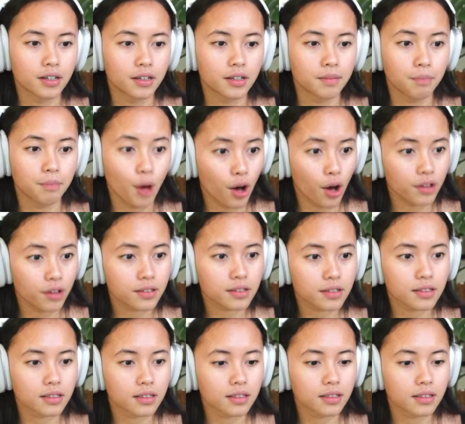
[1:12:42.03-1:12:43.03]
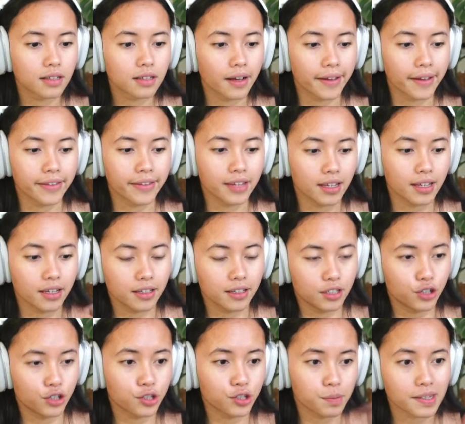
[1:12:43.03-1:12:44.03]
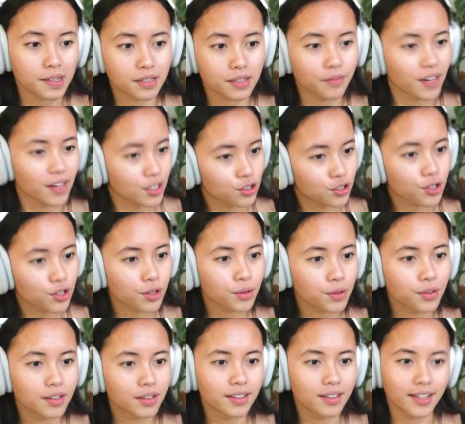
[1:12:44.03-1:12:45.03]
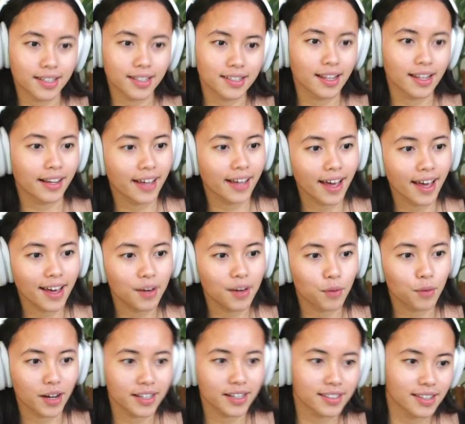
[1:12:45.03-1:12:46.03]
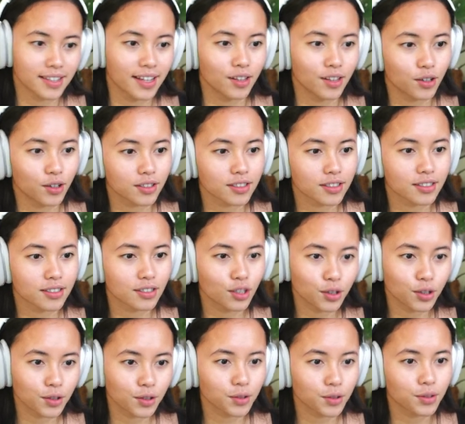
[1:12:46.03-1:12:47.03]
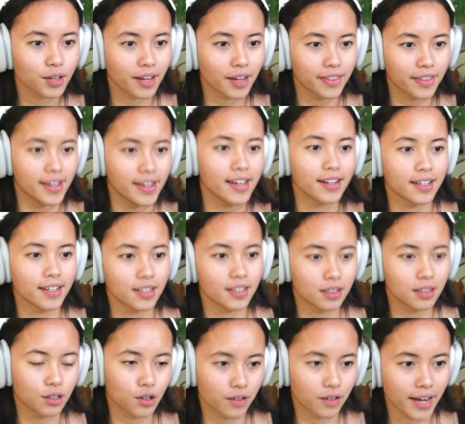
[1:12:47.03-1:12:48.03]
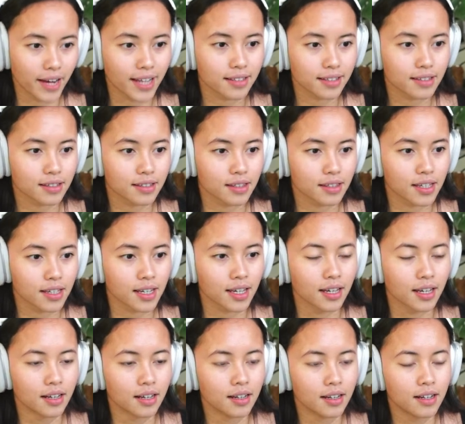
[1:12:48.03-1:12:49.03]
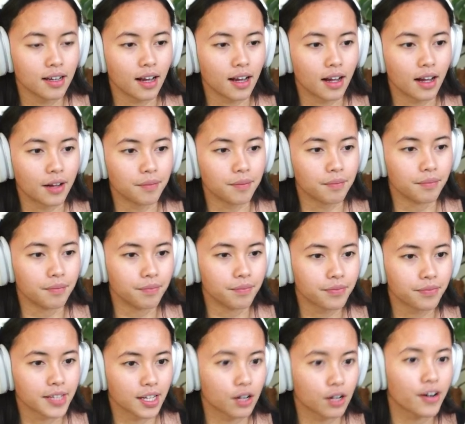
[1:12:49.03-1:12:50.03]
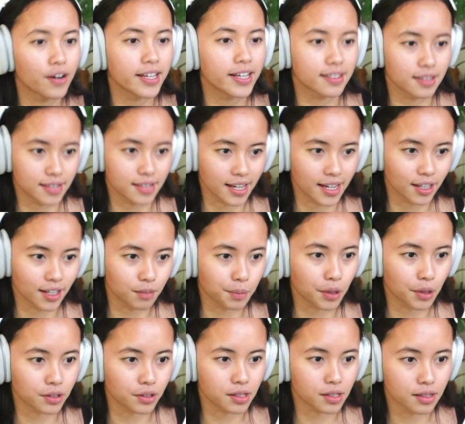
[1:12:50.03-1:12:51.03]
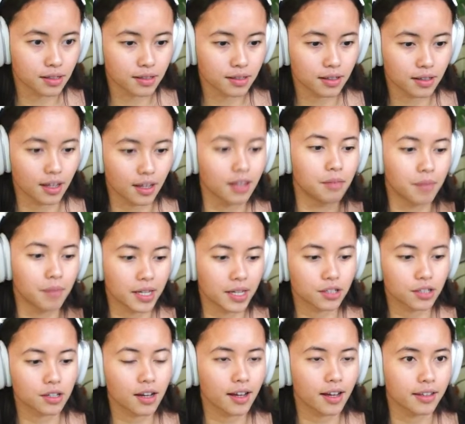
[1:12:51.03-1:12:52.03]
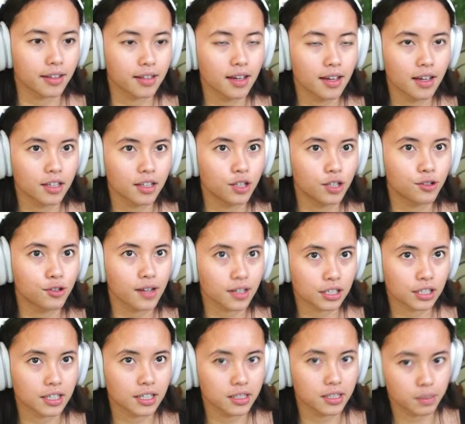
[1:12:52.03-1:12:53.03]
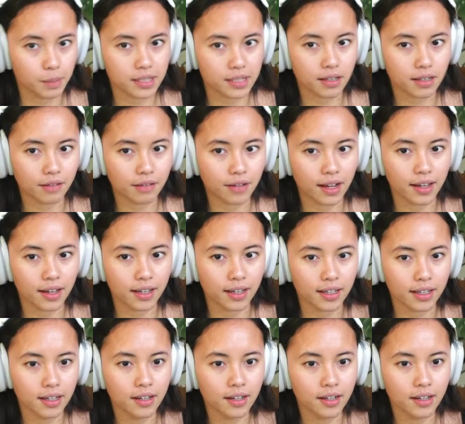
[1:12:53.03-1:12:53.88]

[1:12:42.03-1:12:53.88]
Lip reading: pod and you specified 2, it's like, hey, why is there not 2? And then it creates the second pod and you actually specify